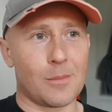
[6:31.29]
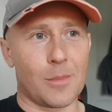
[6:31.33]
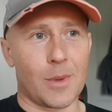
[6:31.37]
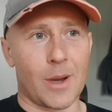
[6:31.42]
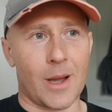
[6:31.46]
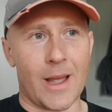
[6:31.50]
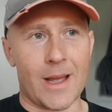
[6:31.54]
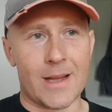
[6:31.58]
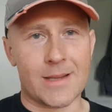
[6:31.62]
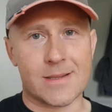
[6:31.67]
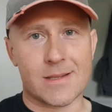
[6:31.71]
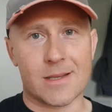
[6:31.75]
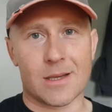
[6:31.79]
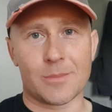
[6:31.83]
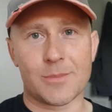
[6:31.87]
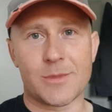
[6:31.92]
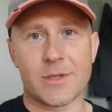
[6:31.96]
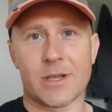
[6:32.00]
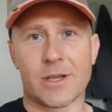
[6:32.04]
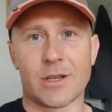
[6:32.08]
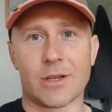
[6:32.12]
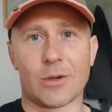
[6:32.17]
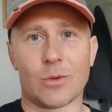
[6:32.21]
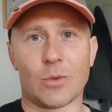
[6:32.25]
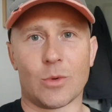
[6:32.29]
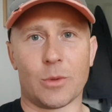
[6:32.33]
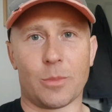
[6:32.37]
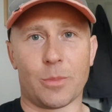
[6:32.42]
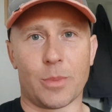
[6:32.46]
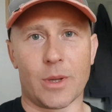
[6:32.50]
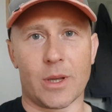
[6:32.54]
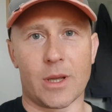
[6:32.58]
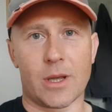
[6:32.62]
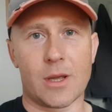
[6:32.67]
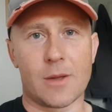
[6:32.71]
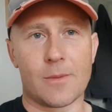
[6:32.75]
my heads up to you would
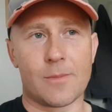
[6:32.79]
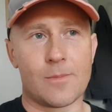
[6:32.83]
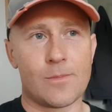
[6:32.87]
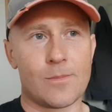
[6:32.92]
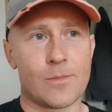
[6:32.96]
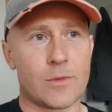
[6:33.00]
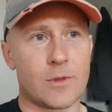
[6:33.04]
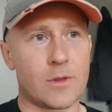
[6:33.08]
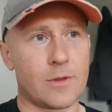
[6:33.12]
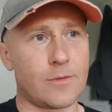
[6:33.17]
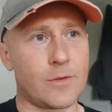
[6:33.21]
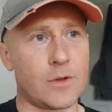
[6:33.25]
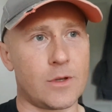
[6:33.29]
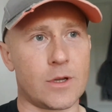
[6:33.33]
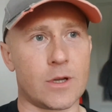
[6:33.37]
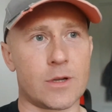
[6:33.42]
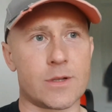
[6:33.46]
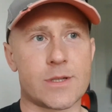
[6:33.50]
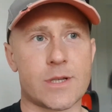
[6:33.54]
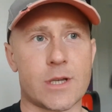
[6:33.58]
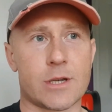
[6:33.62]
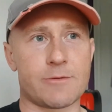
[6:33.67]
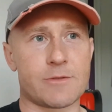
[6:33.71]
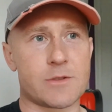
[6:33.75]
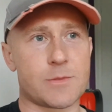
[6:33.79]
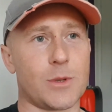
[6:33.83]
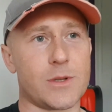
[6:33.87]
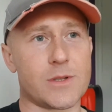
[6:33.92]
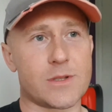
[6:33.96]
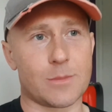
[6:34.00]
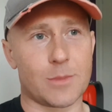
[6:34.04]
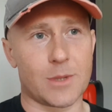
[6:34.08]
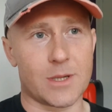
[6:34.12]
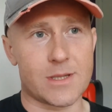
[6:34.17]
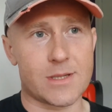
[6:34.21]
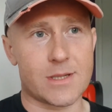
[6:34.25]
be if you don't take
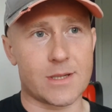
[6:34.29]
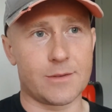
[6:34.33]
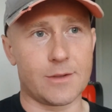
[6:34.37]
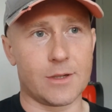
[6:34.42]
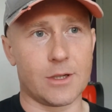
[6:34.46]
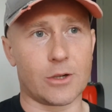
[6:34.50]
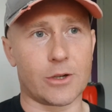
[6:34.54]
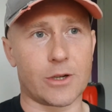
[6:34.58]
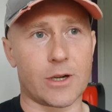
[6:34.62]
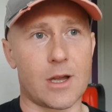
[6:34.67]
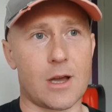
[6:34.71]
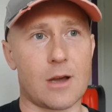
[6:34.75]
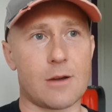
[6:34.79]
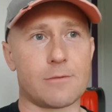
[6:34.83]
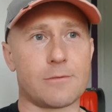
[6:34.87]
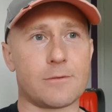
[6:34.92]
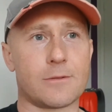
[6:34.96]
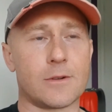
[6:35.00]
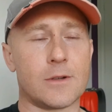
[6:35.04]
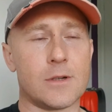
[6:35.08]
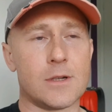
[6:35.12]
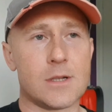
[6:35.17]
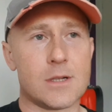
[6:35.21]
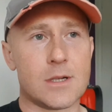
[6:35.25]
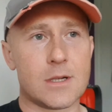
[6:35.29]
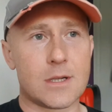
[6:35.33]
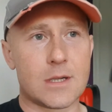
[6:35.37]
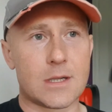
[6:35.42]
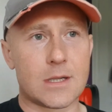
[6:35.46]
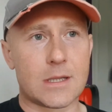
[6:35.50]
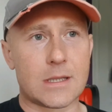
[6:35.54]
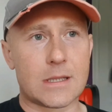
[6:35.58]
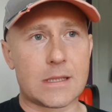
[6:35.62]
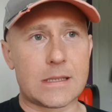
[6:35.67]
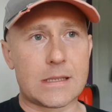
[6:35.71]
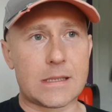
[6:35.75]
responsibility long enough,
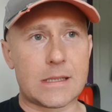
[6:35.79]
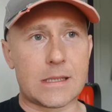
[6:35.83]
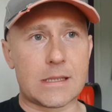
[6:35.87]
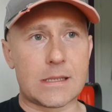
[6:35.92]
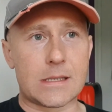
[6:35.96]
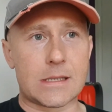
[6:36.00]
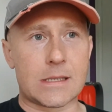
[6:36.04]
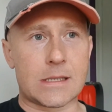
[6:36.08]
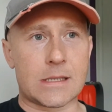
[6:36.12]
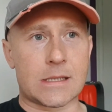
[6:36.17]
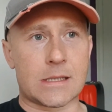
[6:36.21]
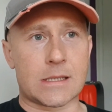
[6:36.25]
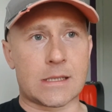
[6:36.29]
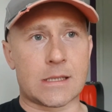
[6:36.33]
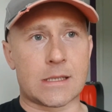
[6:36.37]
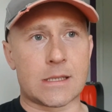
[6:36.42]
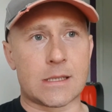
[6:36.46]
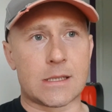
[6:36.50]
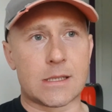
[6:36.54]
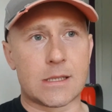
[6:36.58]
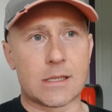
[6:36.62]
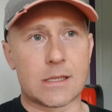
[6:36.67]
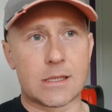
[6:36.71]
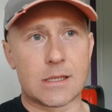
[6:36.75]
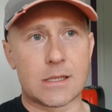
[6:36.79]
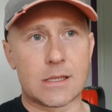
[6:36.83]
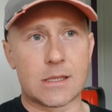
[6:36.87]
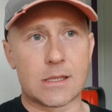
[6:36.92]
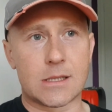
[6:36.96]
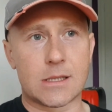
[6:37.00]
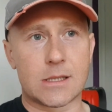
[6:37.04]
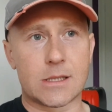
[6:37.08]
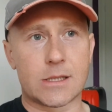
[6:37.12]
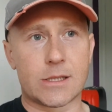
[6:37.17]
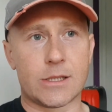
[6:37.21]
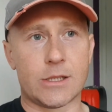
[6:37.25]
uh,
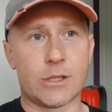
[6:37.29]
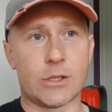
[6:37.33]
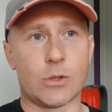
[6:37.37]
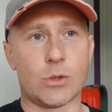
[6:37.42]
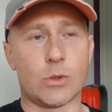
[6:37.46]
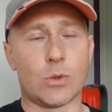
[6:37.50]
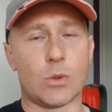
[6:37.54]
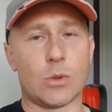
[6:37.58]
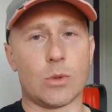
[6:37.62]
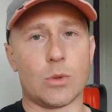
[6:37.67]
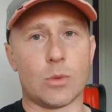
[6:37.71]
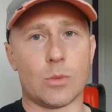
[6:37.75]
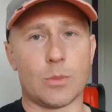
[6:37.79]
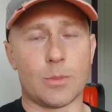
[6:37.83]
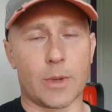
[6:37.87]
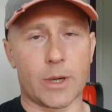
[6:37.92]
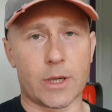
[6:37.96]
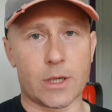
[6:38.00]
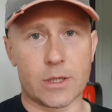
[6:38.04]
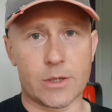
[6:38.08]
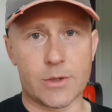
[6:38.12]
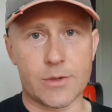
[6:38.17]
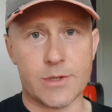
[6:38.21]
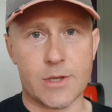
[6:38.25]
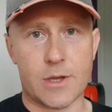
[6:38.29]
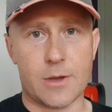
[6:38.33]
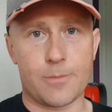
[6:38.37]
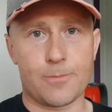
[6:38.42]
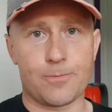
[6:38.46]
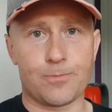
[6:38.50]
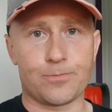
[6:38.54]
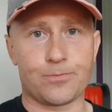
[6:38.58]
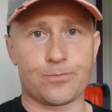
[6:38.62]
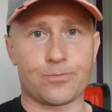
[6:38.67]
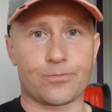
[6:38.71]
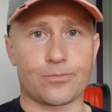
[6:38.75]
you might lose her.